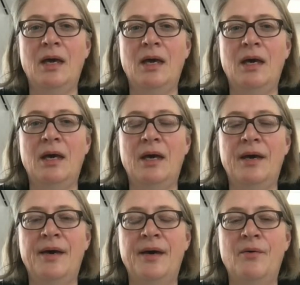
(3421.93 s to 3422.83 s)

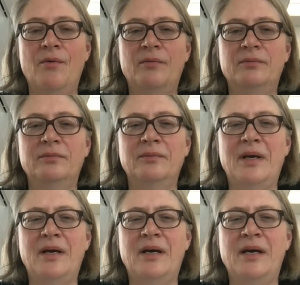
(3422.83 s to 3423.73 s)

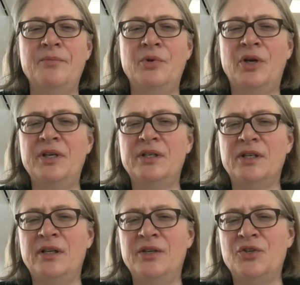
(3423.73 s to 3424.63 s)
I'm not
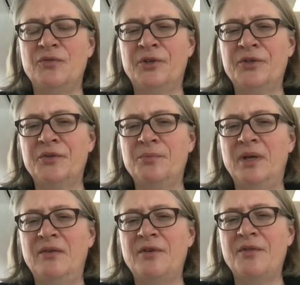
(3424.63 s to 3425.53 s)
entirely sure what you
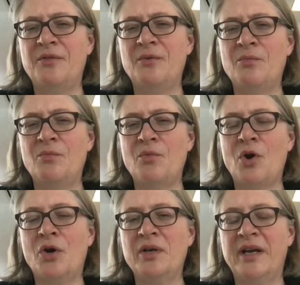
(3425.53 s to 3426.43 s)
mean with
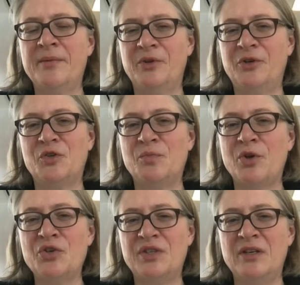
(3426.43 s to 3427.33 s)
online, because
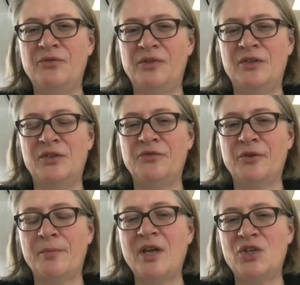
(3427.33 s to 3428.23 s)
most
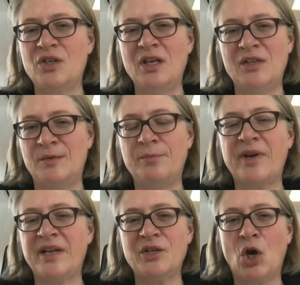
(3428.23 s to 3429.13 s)
disinformation is
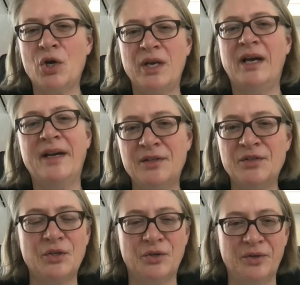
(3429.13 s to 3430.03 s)
spread online.
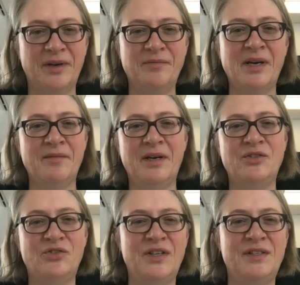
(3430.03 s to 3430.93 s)
So I
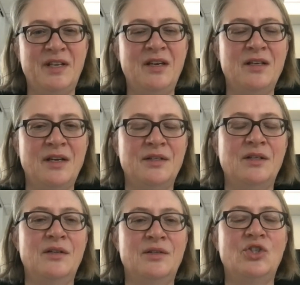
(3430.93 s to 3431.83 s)
just take it as
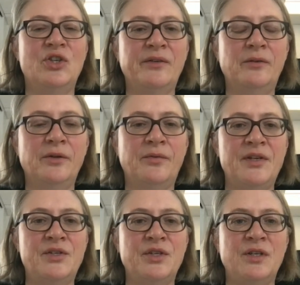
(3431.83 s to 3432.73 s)
a general
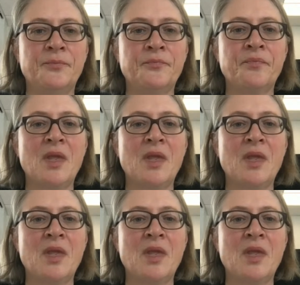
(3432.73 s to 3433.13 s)
question.